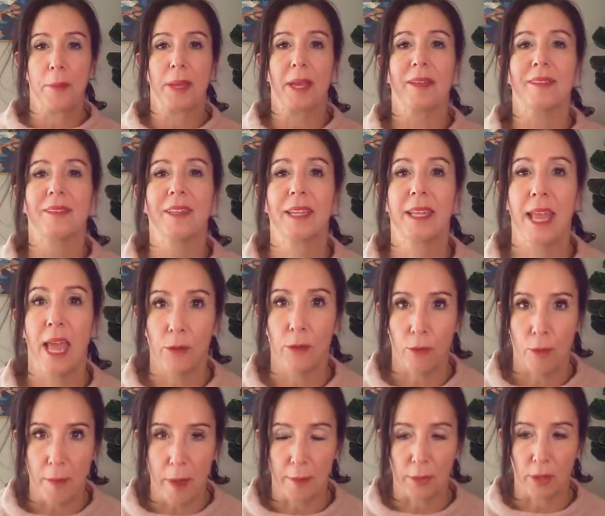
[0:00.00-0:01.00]
Because again,
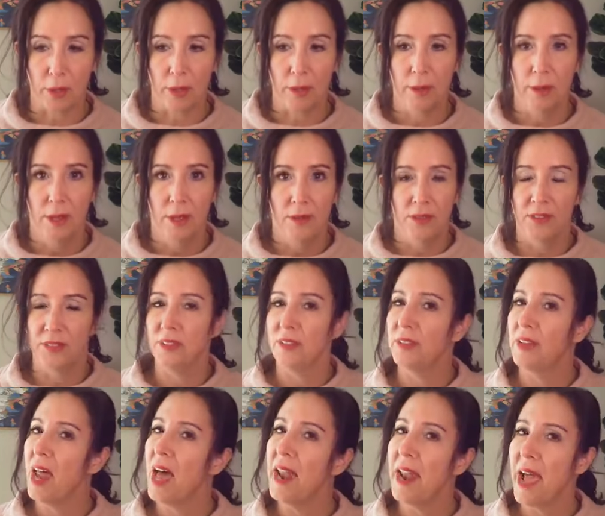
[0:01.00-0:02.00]
remember, this
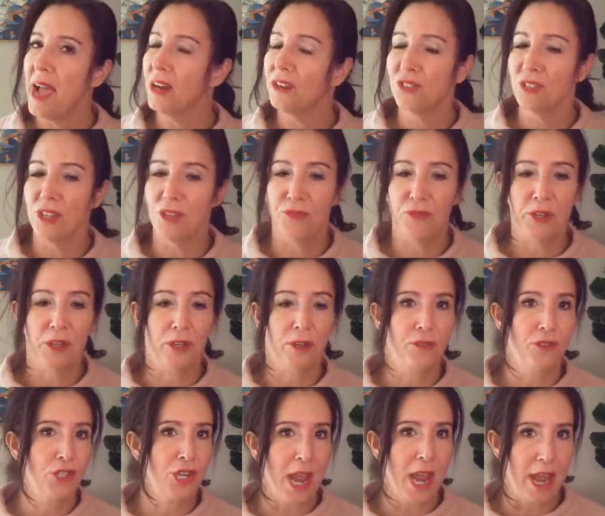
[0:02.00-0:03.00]
is not actually a fear
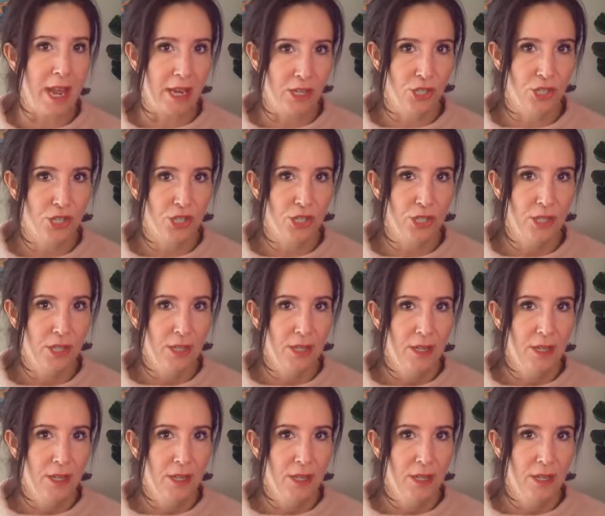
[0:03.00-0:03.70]
of change.